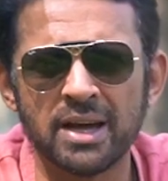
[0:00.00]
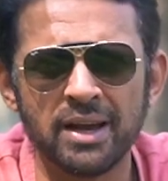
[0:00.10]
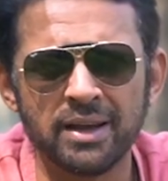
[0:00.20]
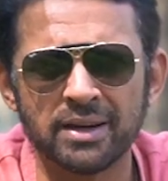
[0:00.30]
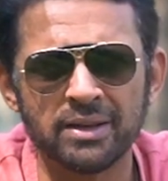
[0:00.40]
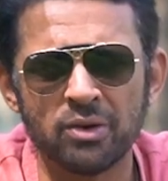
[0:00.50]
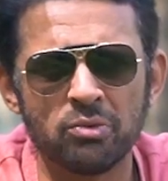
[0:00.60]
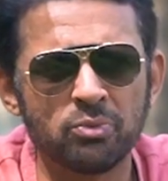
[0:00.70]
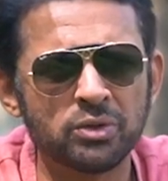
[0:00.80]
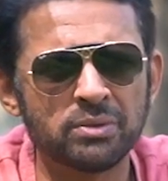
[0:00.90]
saal hi karte hain
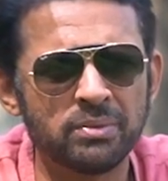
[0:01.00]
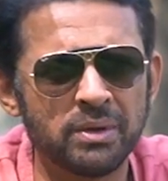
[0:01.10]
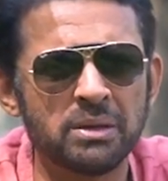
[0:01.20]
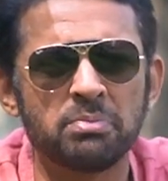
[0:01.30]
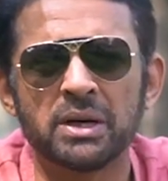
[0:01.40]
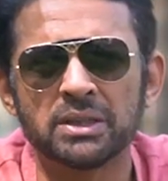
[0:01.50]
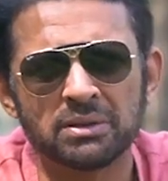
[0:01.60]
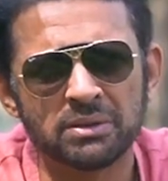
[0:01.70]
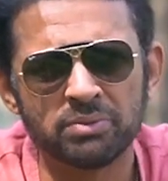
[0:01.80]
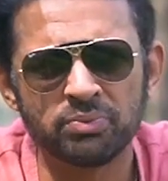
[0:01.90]
almost in the past
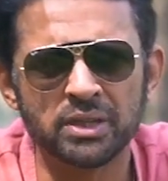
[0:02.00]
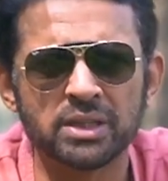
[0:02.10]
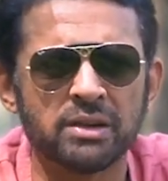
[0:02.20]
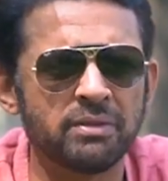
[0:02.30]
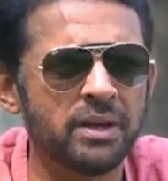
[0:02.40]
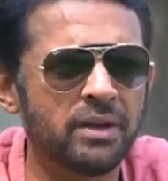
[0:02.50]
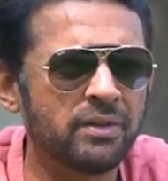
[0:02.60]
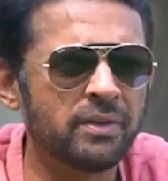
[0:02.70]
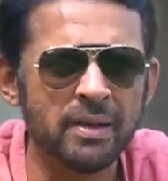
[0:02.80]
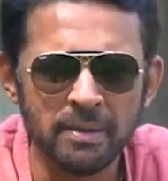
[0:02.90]
6-7 years.